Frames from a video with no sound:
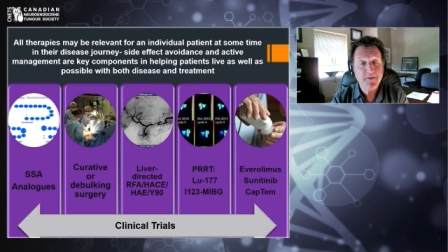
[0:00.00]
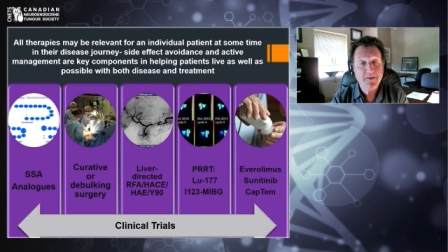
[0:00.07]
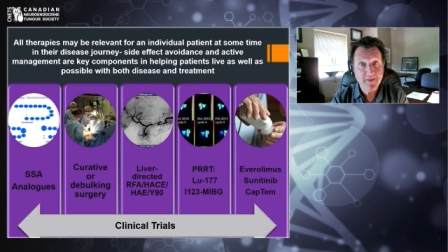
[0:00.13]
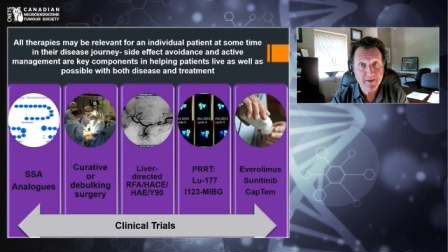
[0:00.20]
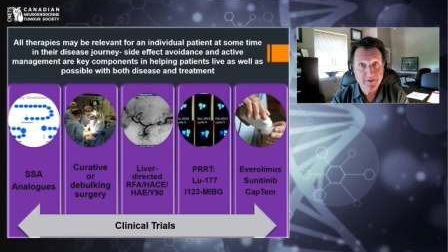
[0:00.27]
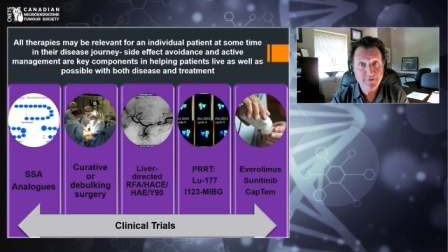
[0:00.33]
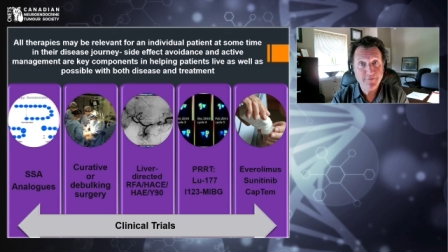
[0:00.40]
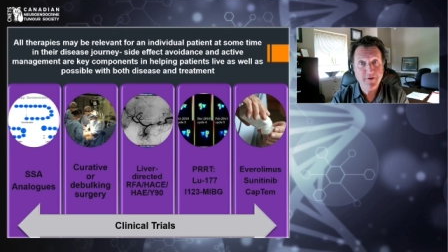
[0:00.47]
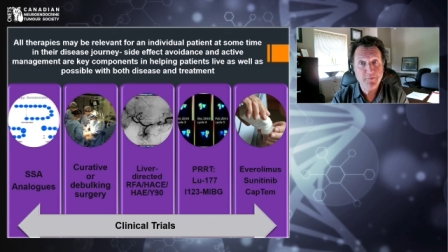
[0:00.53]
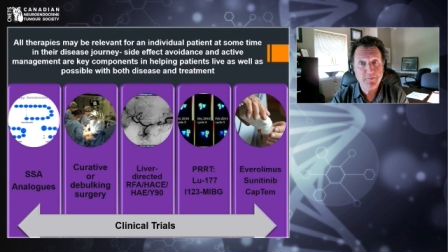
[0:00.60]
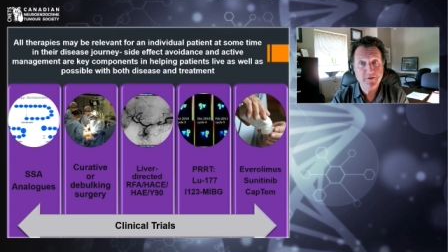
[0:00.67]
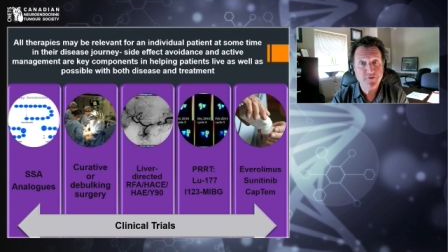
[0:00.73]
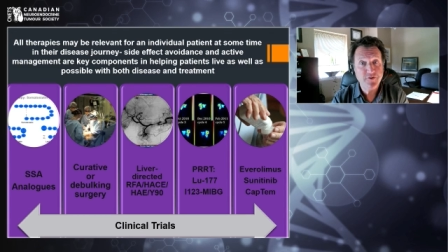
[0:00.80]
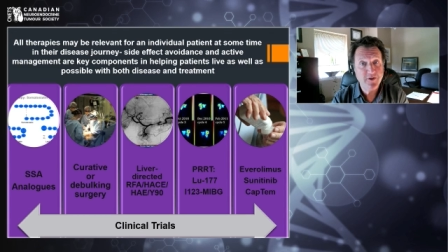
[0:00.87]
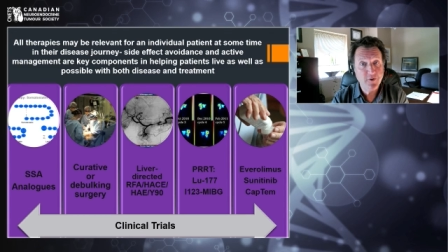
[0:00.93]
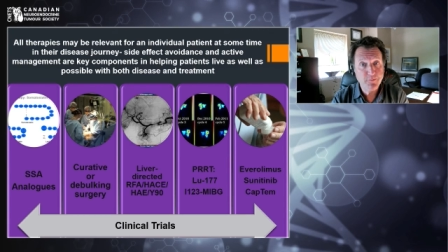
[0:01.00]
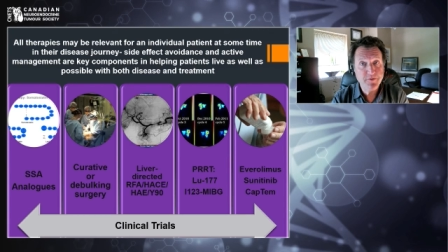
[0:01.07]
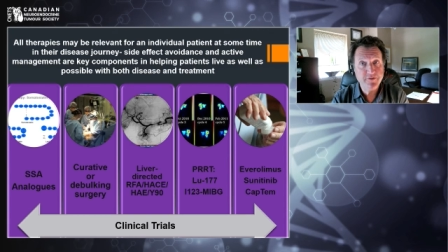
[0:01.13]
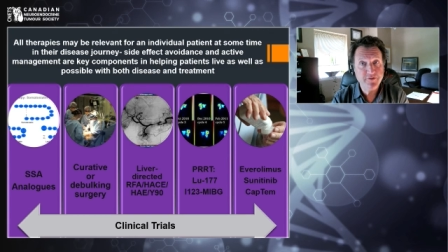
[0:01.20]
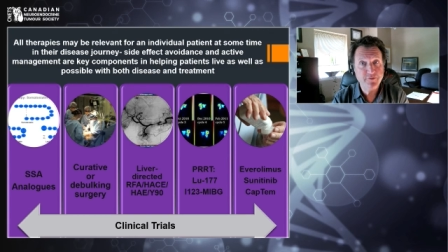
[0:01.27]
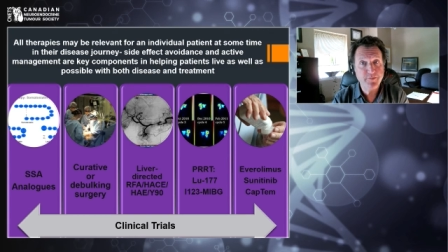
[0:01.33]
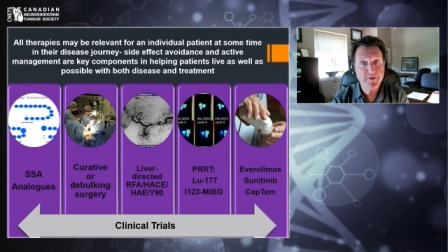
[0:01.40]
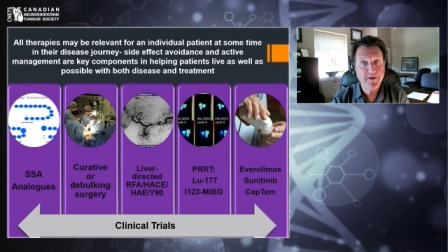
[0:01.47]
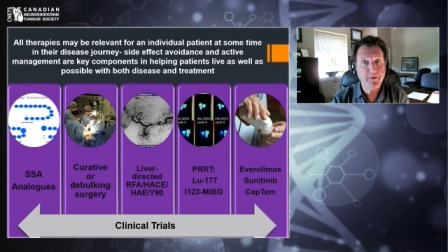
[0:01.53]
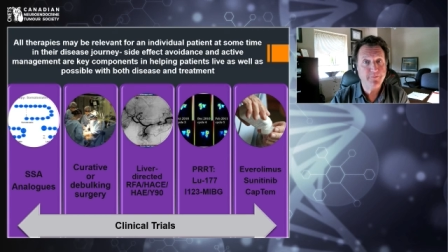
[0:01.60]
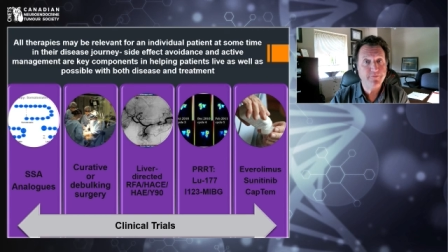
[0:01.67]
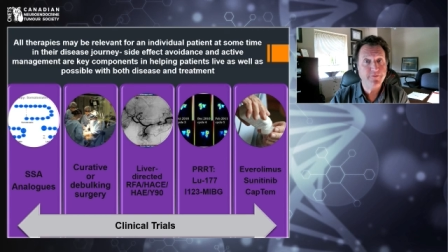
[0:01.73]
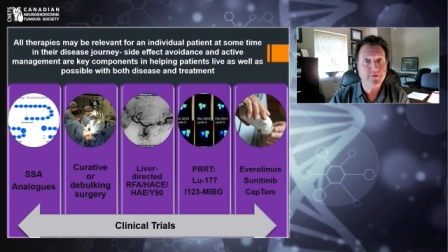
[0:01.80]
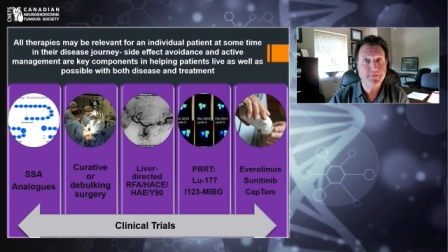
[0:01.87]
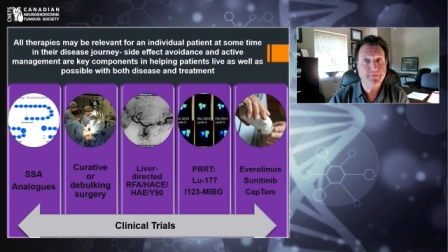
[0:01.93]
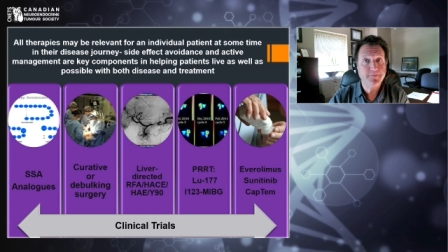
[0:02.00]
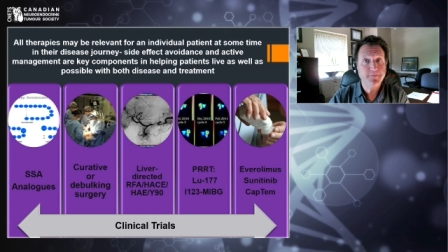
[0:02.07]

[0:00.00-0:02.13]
Thank you very much, and I hope this has been helpful.